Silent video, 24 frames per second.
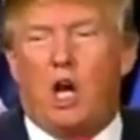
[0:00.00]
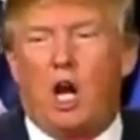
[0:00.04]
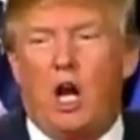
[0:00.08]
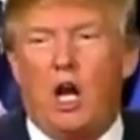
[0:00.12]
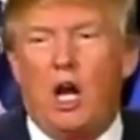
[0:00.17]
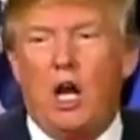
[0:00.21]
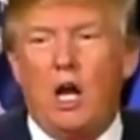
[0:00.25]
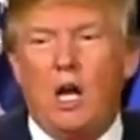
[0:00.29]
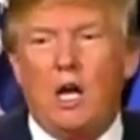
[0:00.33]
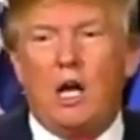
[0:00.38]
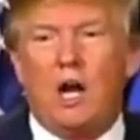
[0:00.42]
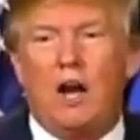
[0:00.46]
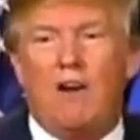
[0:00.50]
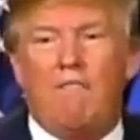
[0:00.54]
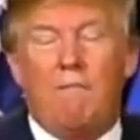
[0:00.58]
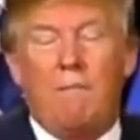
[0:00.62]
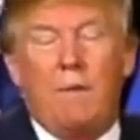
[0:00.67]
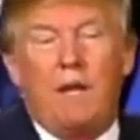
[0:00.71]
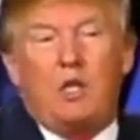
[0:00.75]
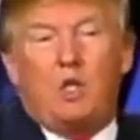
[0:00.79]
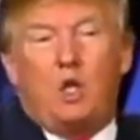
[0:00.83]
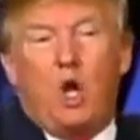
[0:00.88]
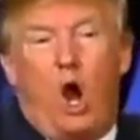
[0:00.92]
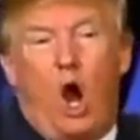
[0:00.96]
of me
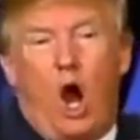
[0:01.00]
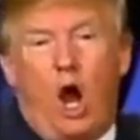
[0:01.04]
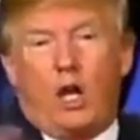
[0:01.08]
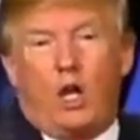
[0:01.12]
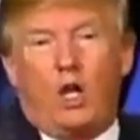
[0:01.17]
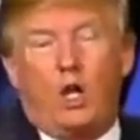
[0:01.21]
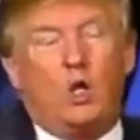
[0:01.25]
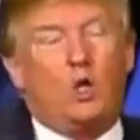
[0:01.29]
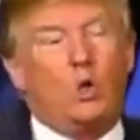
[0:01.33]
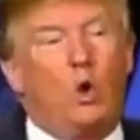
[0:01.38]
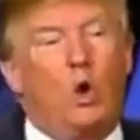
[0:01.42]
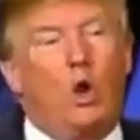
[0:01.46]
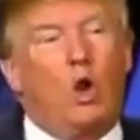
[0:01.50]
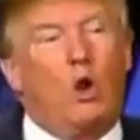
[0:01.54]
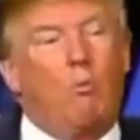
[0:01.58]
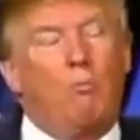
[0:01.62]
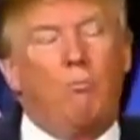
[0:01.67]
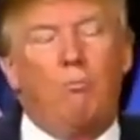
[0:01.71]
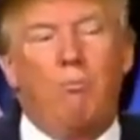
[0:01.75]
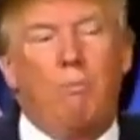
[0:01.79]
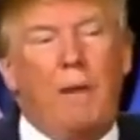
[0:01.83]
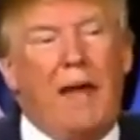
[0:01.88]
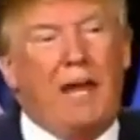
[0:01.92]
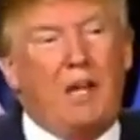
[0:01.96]
talking to a
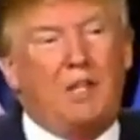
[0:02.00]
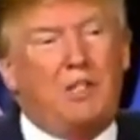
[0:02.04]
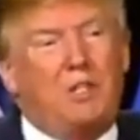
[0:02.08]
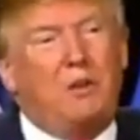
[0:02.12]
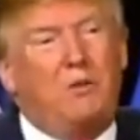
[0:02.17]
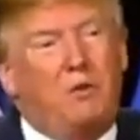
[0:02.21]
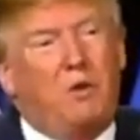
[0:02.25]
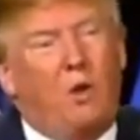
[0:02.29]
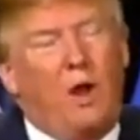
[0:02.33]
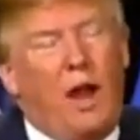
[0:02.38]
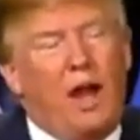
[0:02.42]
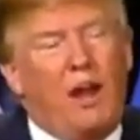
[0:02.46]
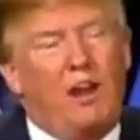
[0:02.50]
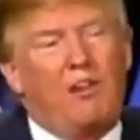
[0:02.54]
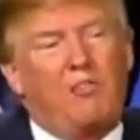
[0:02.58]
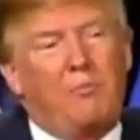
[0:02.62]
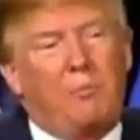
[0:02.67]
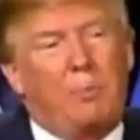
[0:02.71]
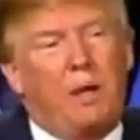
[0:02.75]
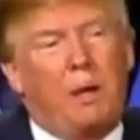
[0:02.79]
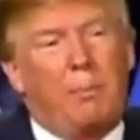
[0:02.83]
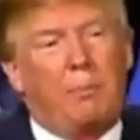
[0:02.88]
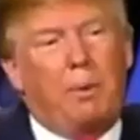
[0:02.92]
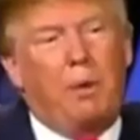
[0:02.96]
massive crowd of
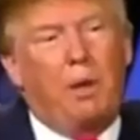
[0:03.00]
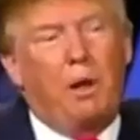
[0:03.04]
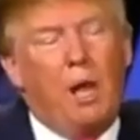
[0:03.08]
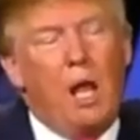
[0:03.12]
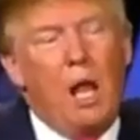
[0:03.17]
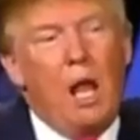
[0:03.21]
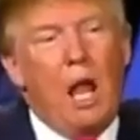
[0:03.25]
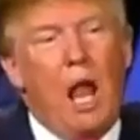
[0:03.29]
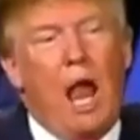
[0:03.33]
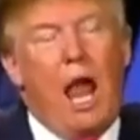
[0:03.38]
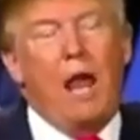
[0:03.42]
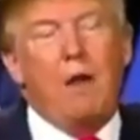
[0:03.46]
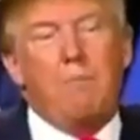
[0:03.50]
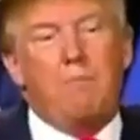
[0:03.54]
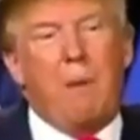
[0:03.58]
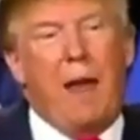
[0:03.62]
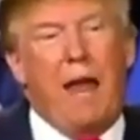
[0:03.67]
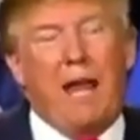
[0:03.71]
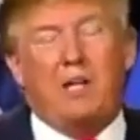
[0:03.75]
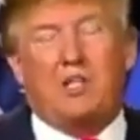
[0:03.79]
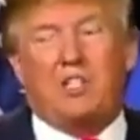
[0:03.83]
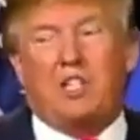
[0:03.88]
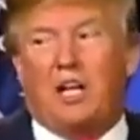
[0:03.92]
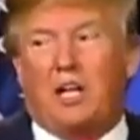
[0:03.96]
people. And
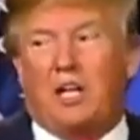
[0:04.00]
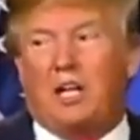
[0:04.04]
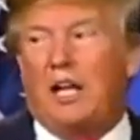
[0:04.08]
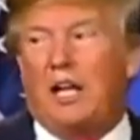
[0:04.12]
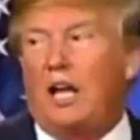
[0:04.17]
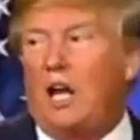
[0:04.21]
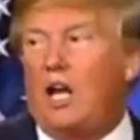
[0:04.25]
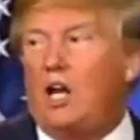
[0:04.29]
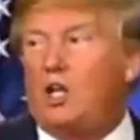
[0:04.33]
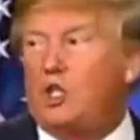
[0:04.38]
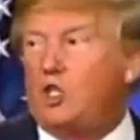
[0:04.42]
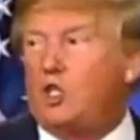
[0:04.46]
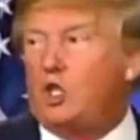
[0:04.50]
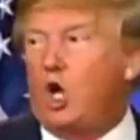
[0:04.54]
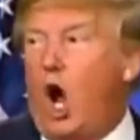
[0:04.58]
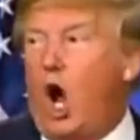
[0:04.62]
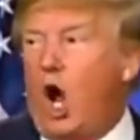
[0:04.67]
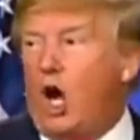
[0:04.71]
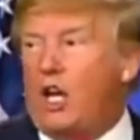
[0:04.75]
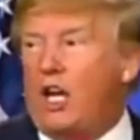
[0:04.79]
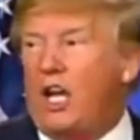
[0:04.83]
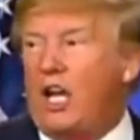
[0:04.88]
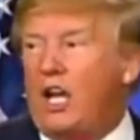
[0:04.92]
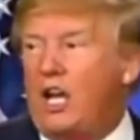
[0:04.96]
basically it's
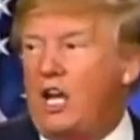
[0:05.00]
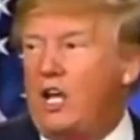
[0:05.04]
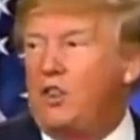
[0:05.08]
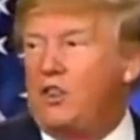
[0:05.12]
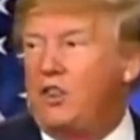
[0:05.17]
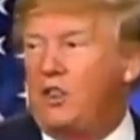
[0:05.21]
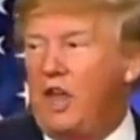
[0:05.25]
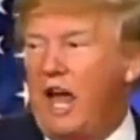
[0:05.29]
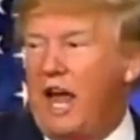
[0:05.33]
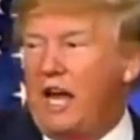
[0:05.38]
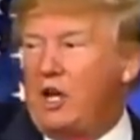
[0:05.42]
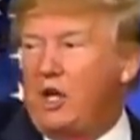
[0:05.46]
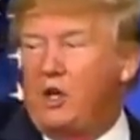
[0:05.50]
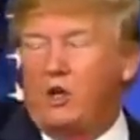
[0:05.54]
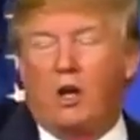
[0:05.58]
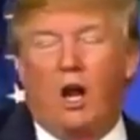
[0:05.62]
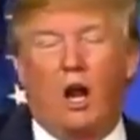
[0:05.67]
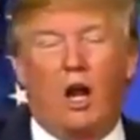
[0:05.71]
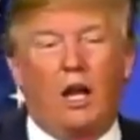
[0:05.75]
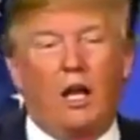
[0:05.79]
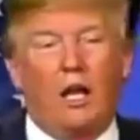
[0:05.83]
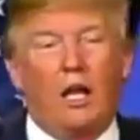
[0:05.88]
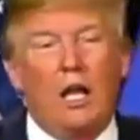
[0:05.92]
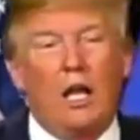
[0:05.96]
talking, thank you, darling.
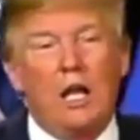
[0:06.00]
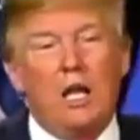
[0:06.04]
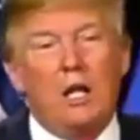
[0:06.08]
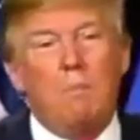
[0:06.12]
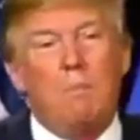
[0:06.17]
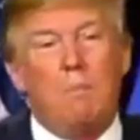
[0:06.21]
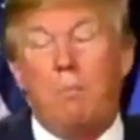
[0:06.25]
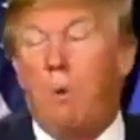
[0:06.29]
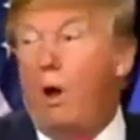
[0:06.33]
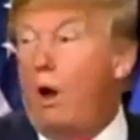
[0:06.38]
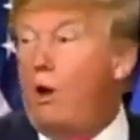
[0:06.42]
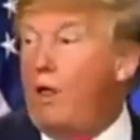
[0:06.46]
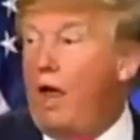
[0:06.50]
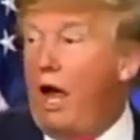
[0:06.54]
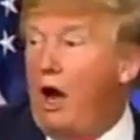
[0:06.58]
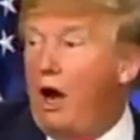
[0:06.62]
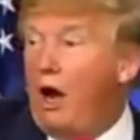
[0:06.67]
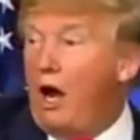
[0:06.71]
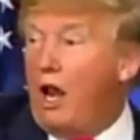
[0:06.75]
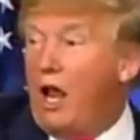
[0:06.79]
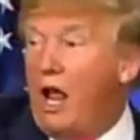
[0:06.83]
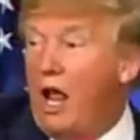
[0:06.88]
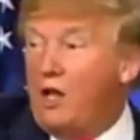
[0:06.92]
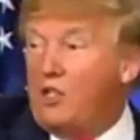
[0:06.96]
Oh, there it
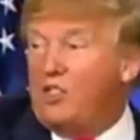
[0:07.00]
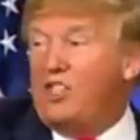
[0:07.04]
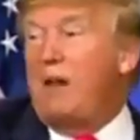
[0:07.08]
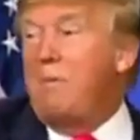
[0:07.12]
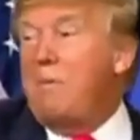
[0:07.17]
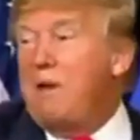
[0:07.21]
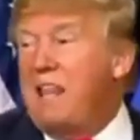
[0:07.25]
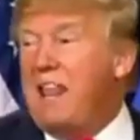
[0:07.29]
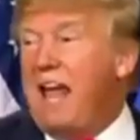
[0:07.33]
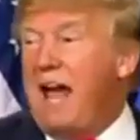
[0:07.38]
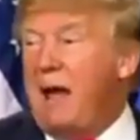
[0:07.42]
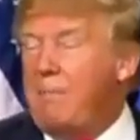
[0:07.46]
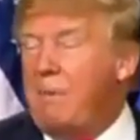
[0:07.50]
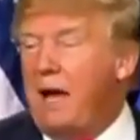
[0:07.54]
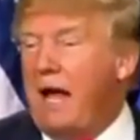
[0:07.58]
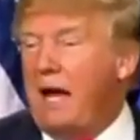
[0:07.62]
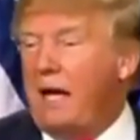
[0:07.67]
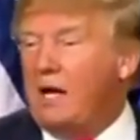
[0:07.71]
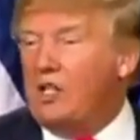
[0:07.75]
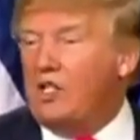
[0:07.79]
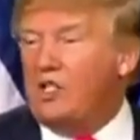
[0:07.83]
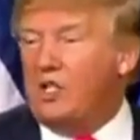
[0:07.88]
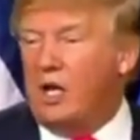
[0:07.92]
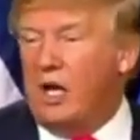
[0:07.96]
is. Give me that
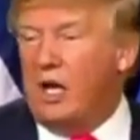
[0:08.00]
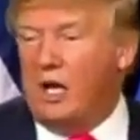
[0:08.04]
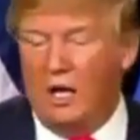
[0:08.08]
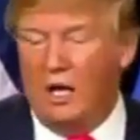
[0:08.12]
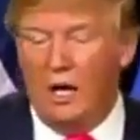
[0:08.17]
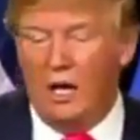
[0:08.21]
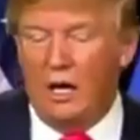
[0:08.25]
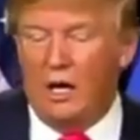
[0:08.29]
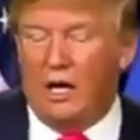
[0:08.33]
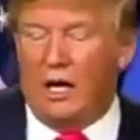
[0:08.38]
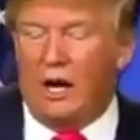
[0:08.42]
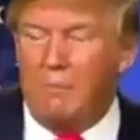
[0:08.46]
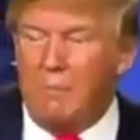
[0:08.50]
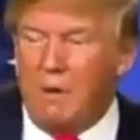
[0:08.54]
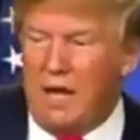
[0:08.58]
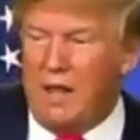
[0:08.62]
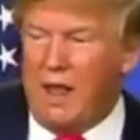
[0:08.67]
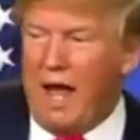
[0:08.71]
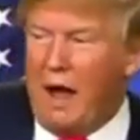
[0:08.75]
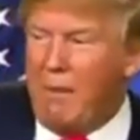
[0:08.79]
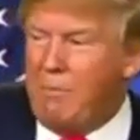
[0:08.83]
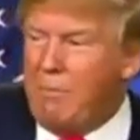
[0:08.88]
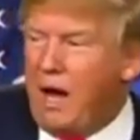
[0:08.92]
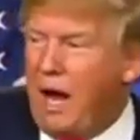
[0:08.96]
magazine. Give me that
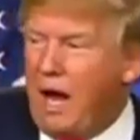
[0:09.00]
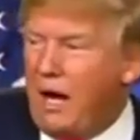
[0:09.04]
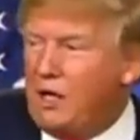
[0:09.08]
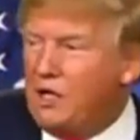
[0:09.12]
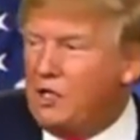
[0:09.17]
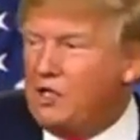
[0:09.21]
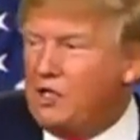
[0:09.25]
magazine.